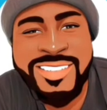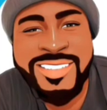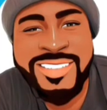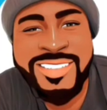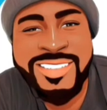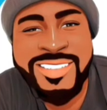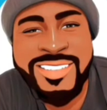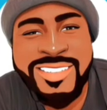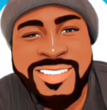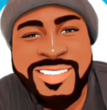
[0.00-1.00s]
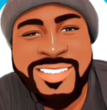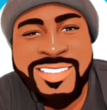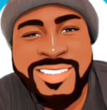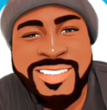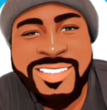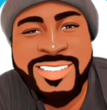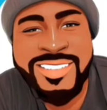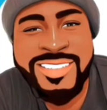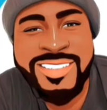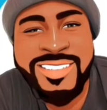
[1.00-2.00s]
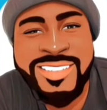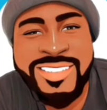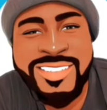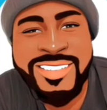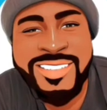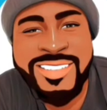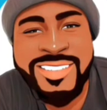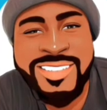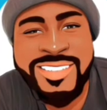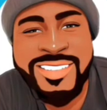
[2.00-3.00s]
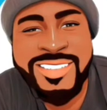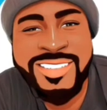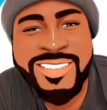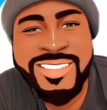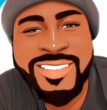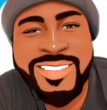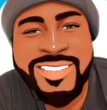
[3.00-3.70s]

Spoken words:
Okay, once you are done adjusting your picture, now go to max,